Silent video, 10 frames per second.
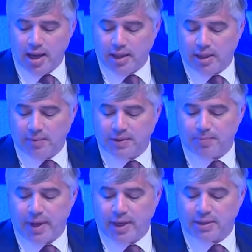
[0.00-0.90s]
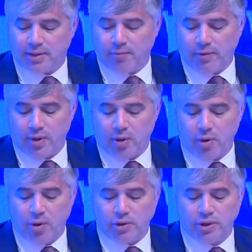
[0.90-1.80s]
keeps pace with the
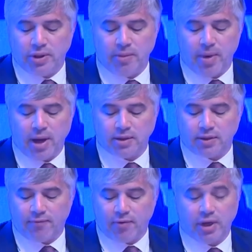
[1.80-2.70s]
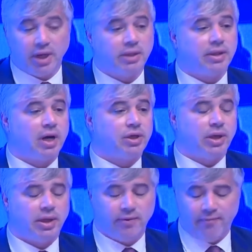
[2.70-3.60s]
urgent demands for
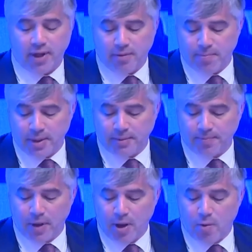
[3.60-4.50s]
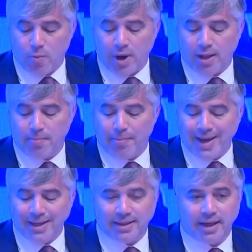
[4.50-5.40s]
reconstruction and development, while
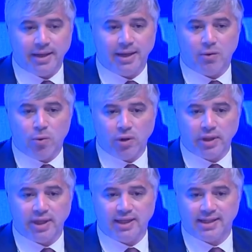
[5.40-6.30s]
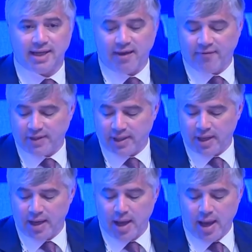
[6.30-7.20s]
maintaining quality,
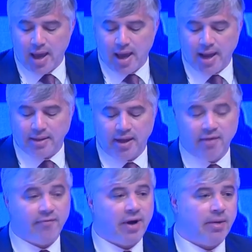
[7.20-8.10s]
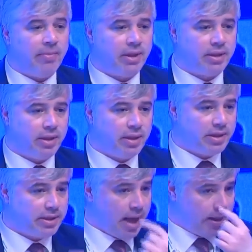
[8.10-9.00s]
safety, and environmental
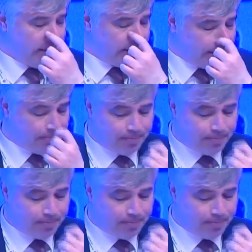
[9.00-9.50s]
standards.